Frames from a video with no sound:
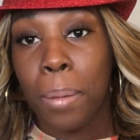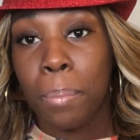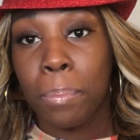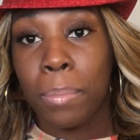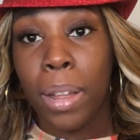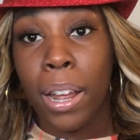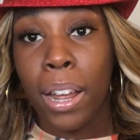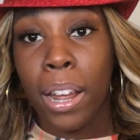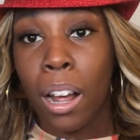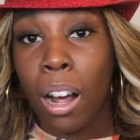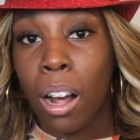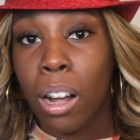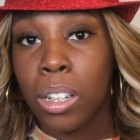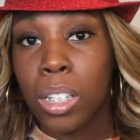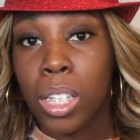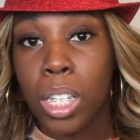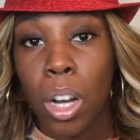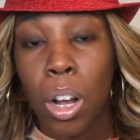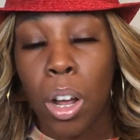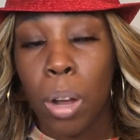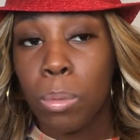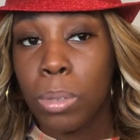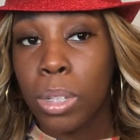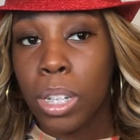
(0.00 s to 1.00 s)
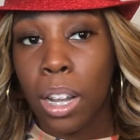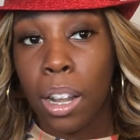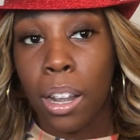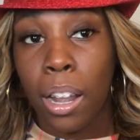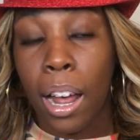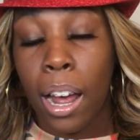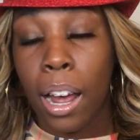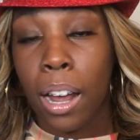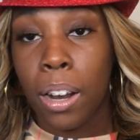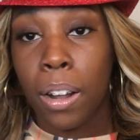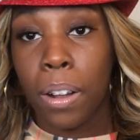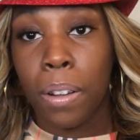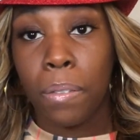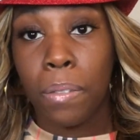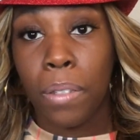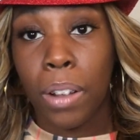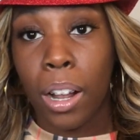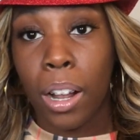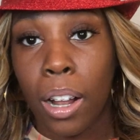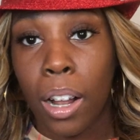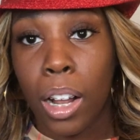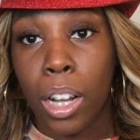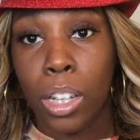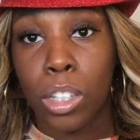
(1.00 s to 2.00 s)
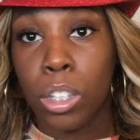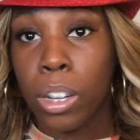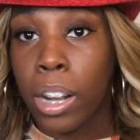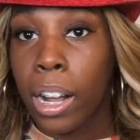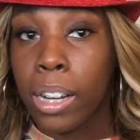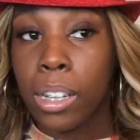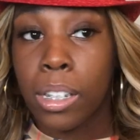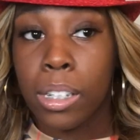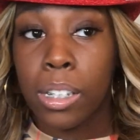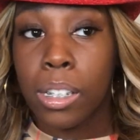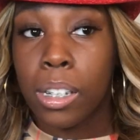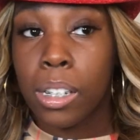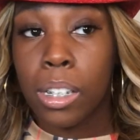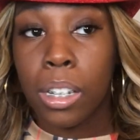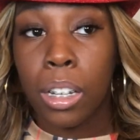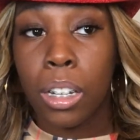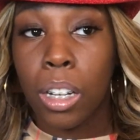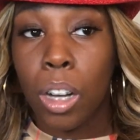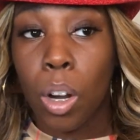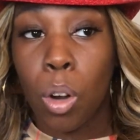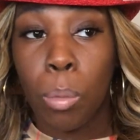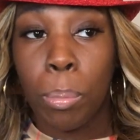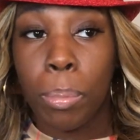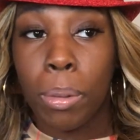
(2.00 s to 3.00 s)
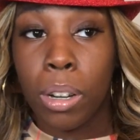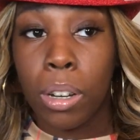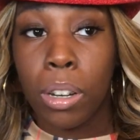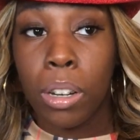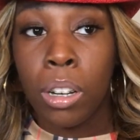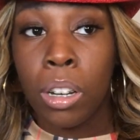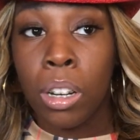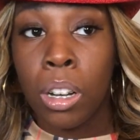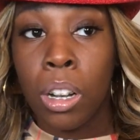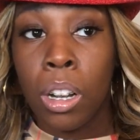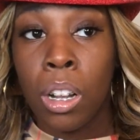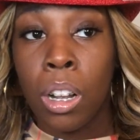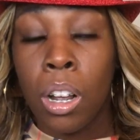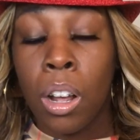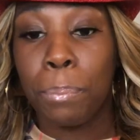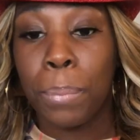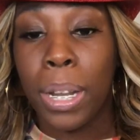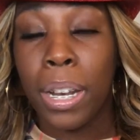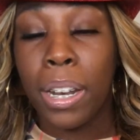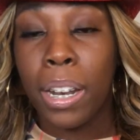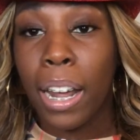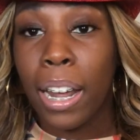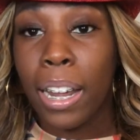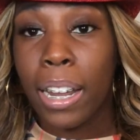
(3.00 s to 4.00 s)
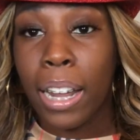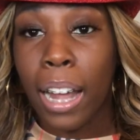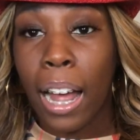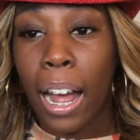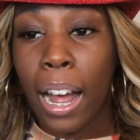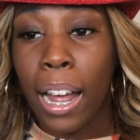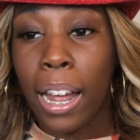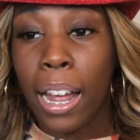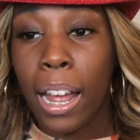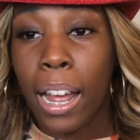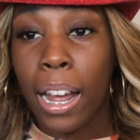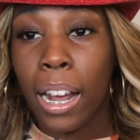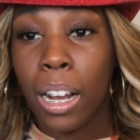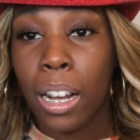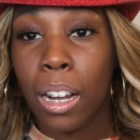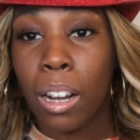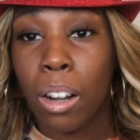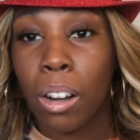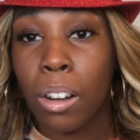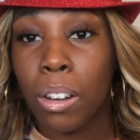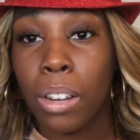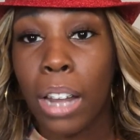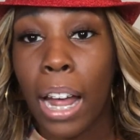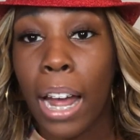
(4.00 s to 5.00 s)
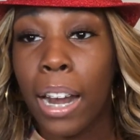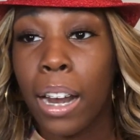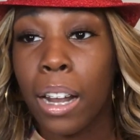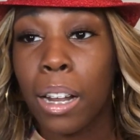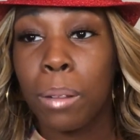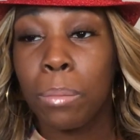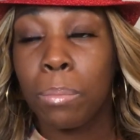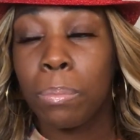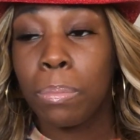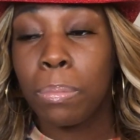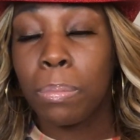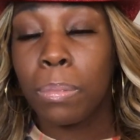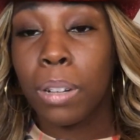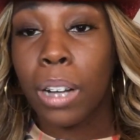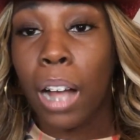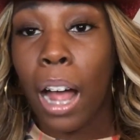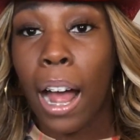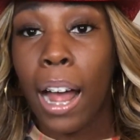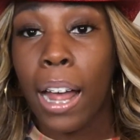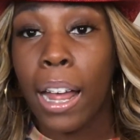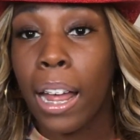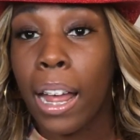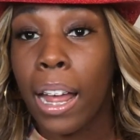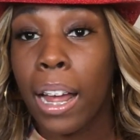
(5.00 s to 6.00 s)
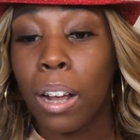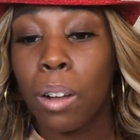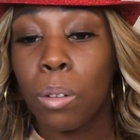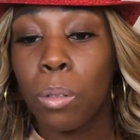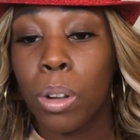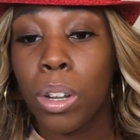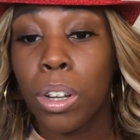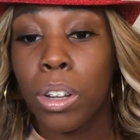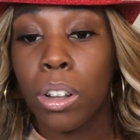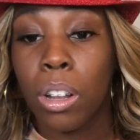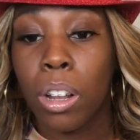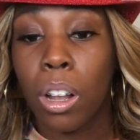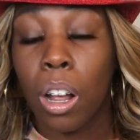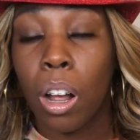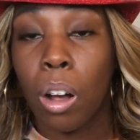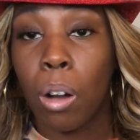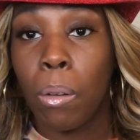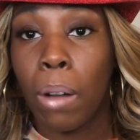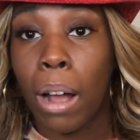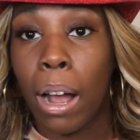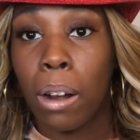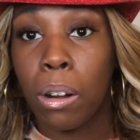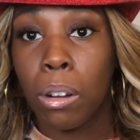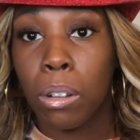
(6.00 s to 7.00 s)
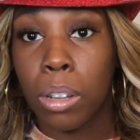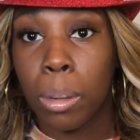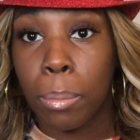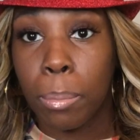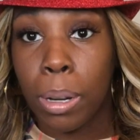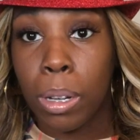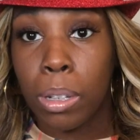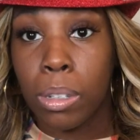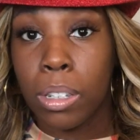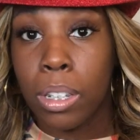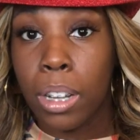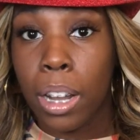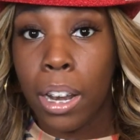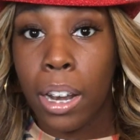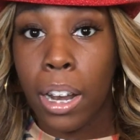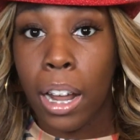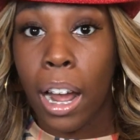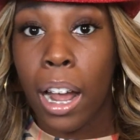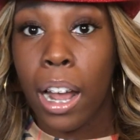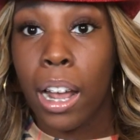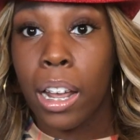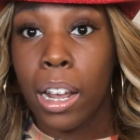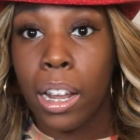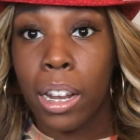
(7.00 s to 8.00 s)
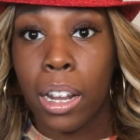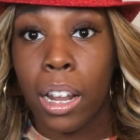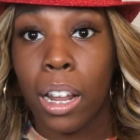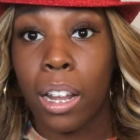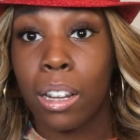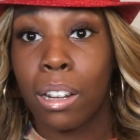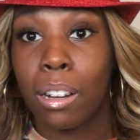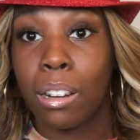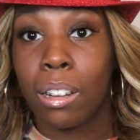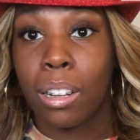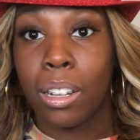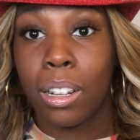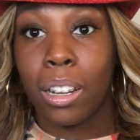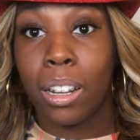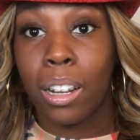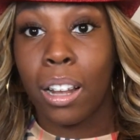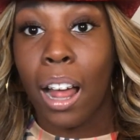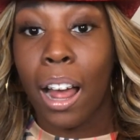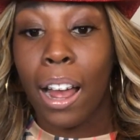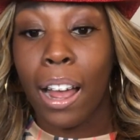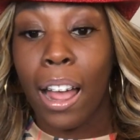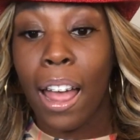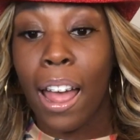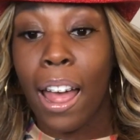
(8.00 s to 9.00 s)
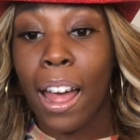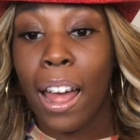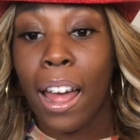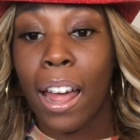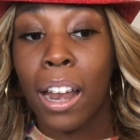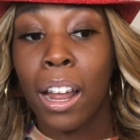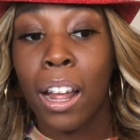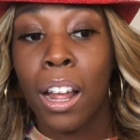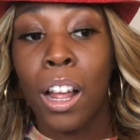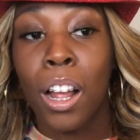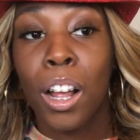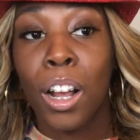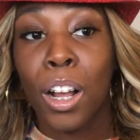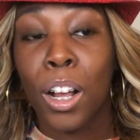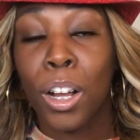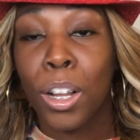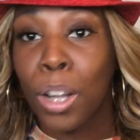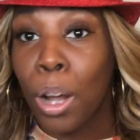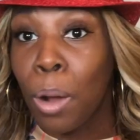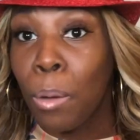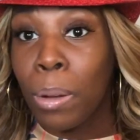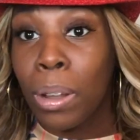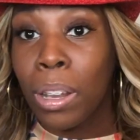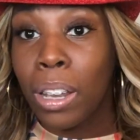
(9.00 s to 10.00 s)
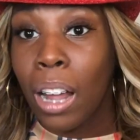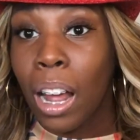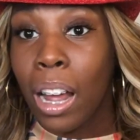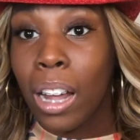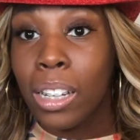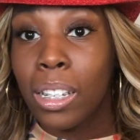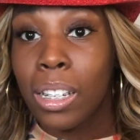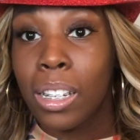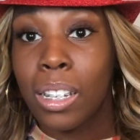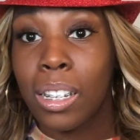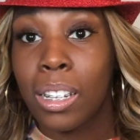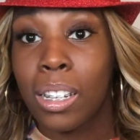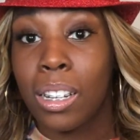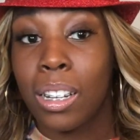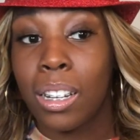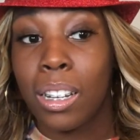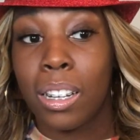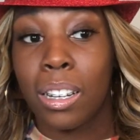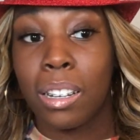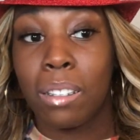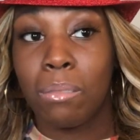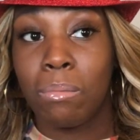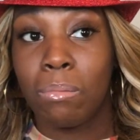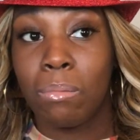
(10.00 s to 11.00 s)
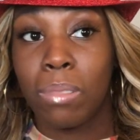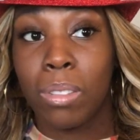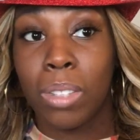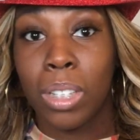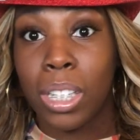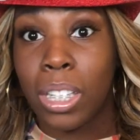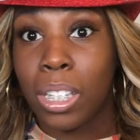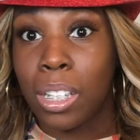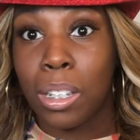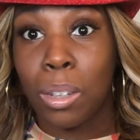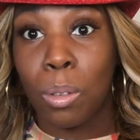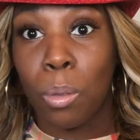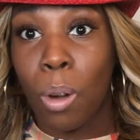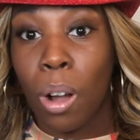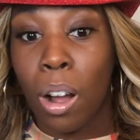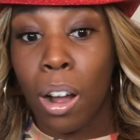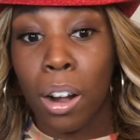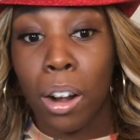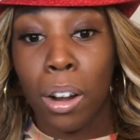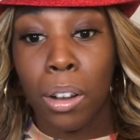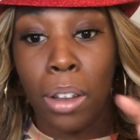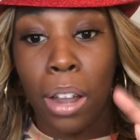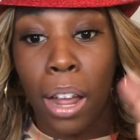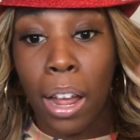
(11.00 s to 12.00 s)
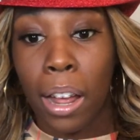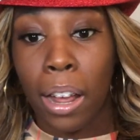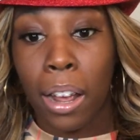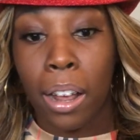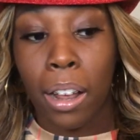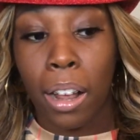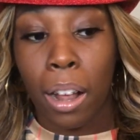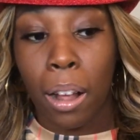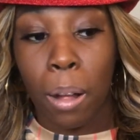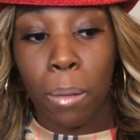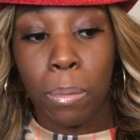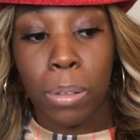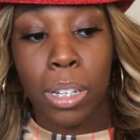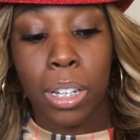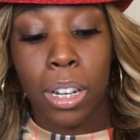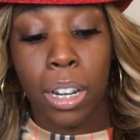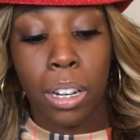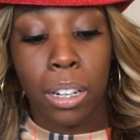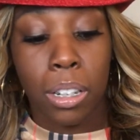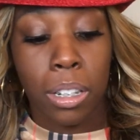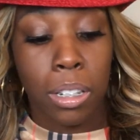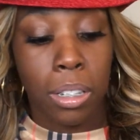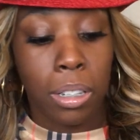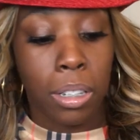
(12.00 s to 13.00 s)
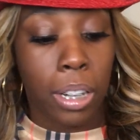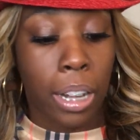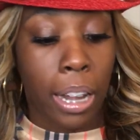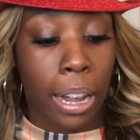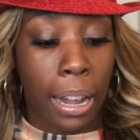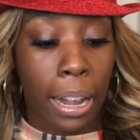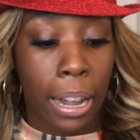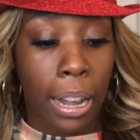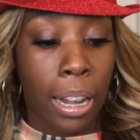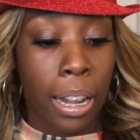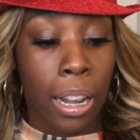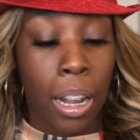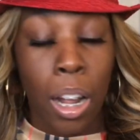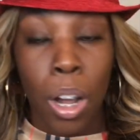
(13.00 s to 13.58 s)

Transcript: They also, it was a lot of attractions still open. Midnight kayak, or light up kayak, where you can go out on the boats at night, and they literally like had glowing lights that was in the water. Like, I was scared to do that.